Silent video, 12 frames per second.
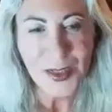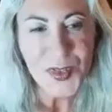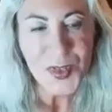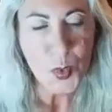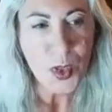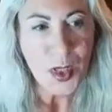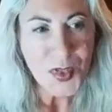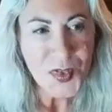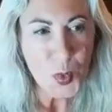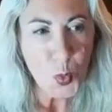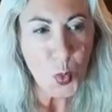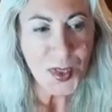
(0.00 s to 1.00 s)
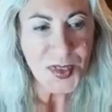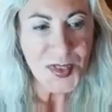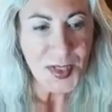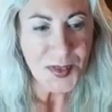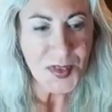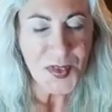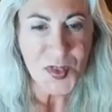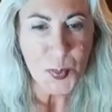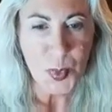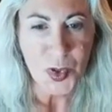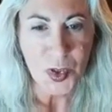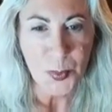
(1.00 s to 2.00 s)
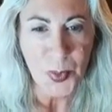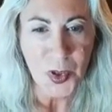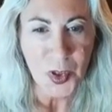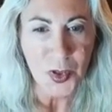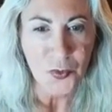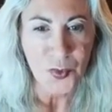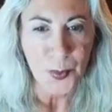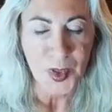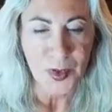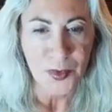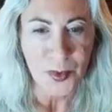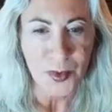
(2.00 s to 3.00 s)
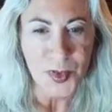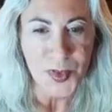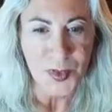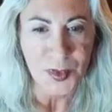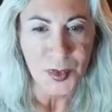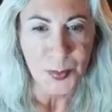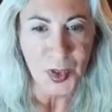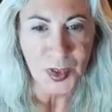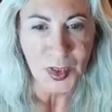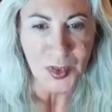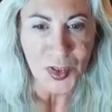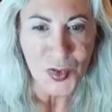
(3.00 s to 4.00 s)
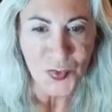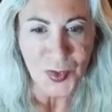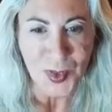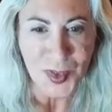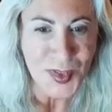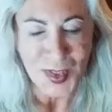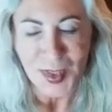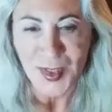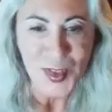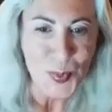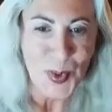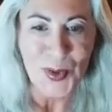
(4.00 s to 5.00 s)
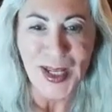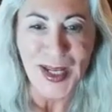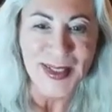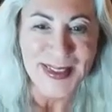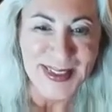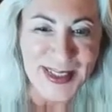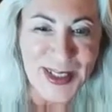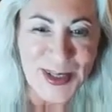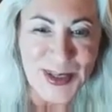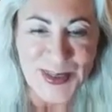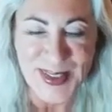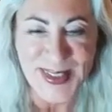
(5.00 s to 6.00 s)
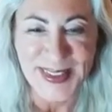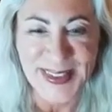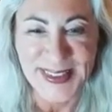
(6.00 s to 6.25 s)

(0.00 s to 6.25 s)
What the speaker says: So what sets this book apart from others in the market as far as spellcasting goes?